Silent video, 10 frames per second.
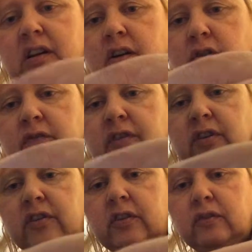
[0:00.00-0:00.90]
over
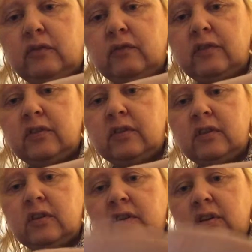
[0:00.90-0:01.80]
and over,
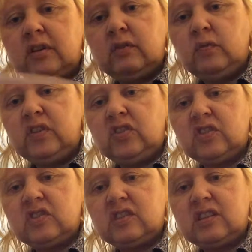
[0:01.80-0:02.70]
with
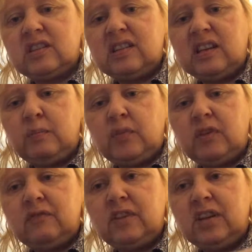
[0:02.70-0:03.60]
just the tip
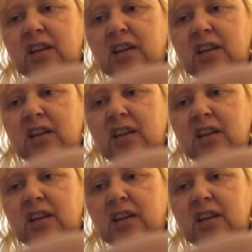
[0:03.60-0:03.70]
of your